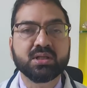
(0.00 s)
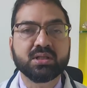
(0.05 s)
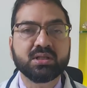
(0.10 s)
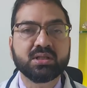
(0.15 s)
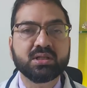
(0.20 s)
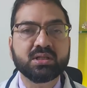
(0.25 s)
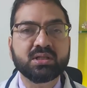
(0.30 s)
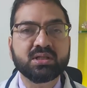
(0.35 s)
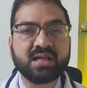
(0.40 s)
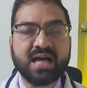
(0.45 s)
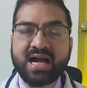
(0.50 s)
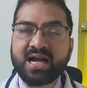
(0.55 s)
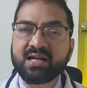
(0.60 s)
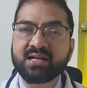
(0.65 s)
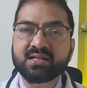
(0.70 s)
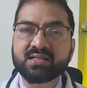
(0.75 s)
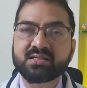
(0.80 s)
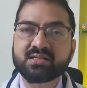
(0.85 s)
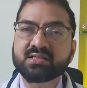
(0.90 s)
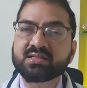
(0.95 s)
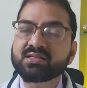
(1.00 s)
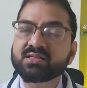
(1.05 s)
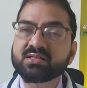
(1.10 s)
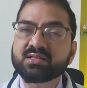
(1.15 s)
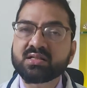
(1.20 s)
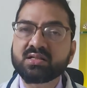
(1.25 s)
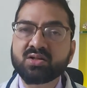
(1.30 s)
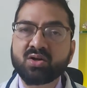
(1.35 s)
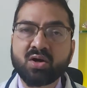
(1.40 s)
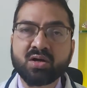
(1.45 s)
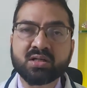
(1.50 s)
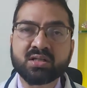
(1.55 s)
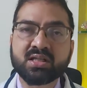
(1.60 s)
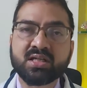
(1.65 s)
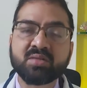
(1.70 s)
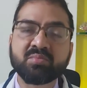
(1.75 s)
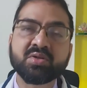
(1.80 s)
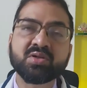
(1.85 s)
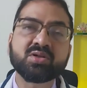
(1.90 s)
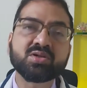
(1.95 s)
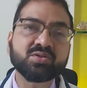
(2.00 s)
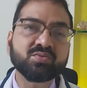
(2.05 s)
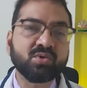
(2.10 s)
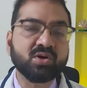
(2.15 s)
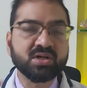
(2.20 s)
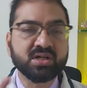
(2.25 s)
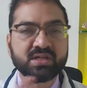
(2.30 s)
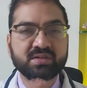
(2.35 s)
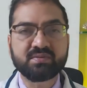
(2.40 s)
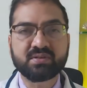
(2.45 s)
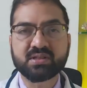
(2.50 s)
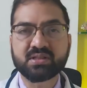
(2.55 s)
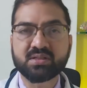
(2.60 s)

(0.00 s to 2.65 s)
The diet restrictions are not there because whatever